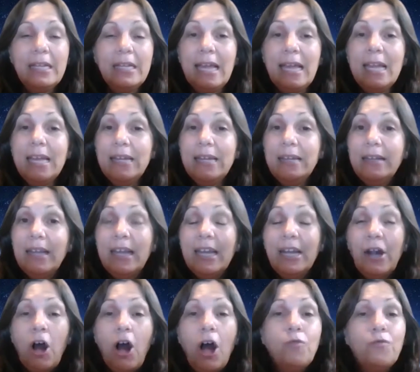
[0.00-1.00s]
And then
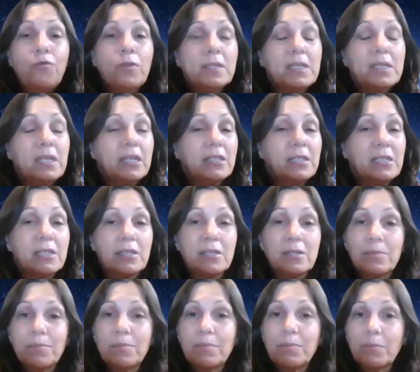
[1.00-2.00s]
it offers
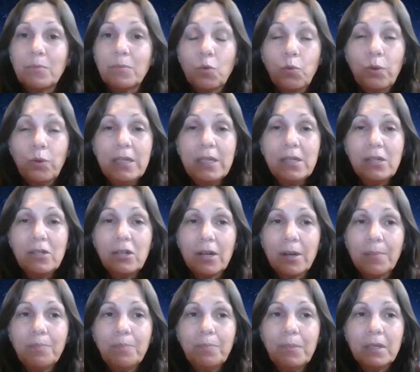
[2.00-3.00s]
its
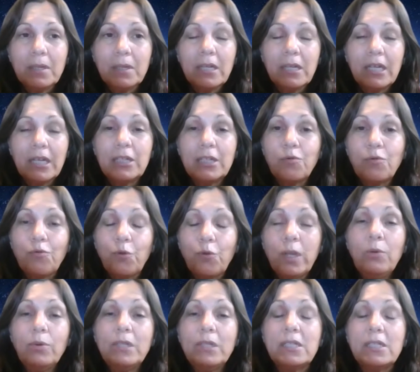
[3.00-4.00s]
wisdom, its
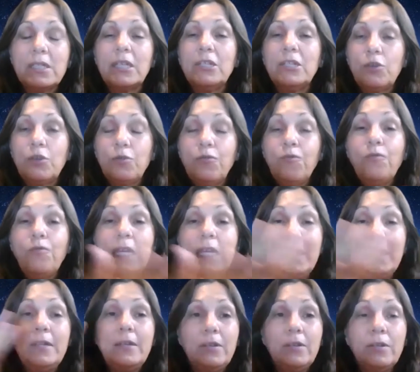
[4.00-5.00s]
frequency, to
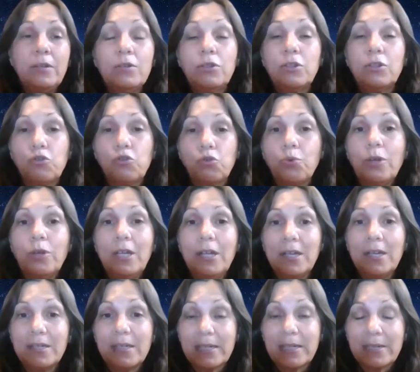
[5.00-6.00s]
feed the
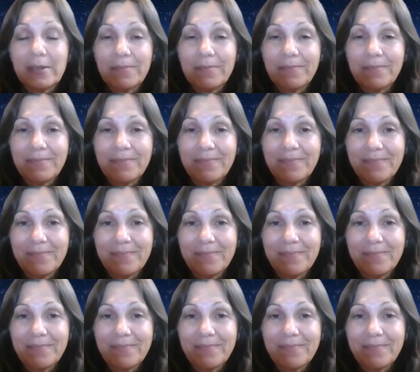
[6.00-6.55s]
trees.